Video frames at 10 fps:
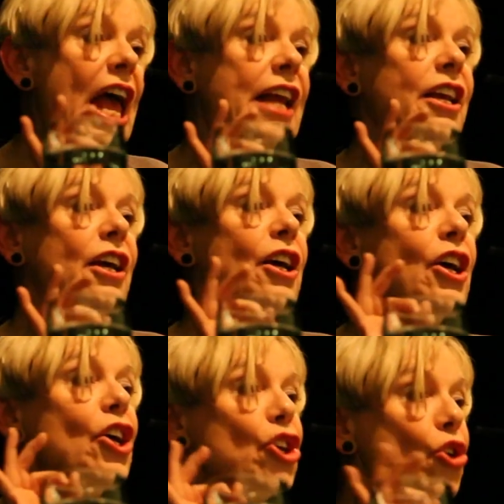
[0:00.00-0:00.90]
then
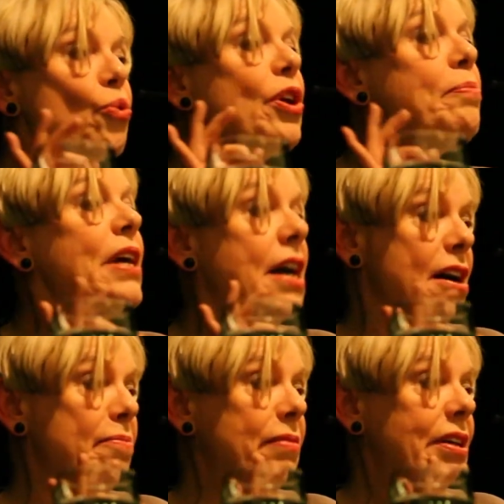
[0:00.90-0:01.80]
you will
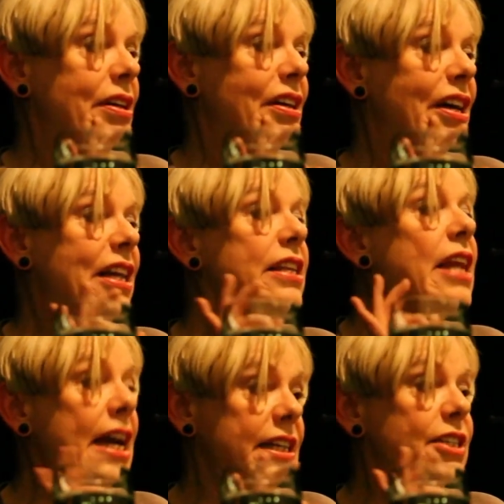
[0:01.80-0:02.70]
become a
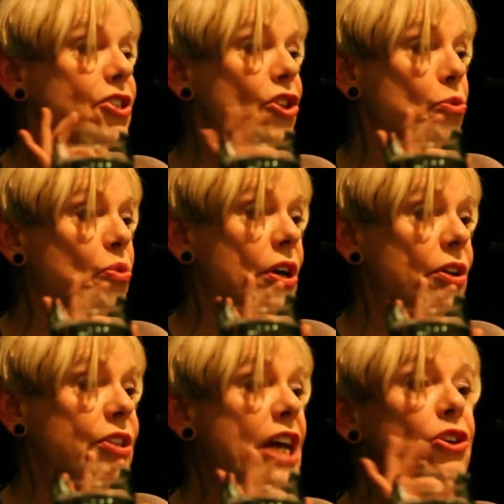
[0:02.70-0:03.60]
light to the
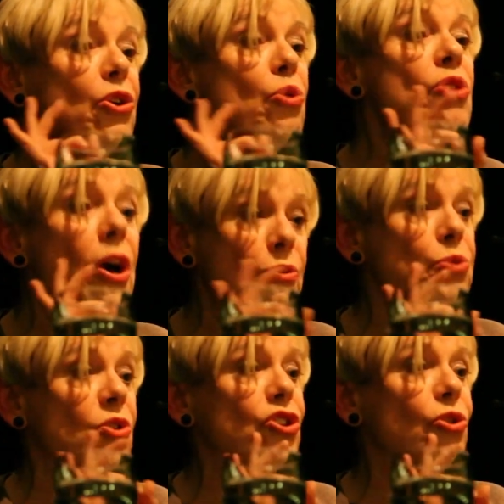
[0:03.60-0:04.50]
world, and who
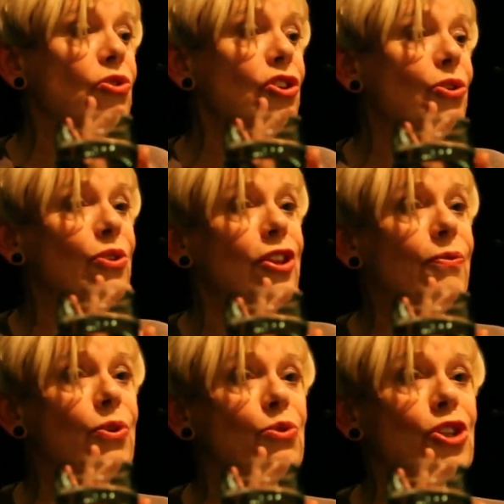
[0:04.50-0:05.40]
knows what you can do in
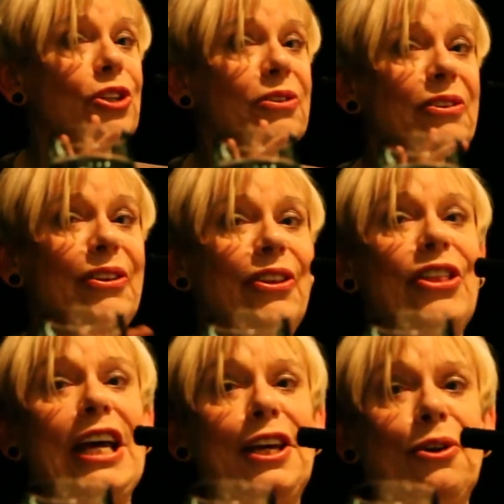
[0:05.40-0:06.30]
the future.
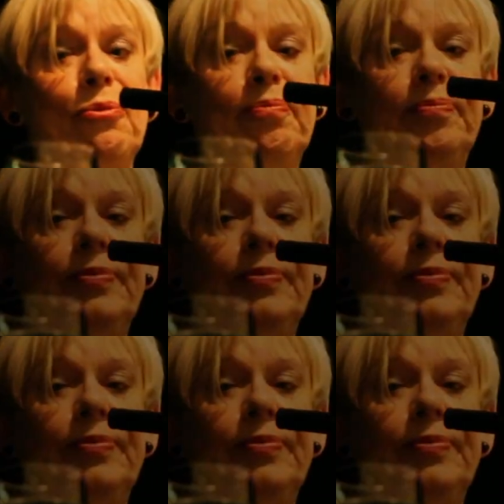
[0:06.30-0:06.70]
Thank you.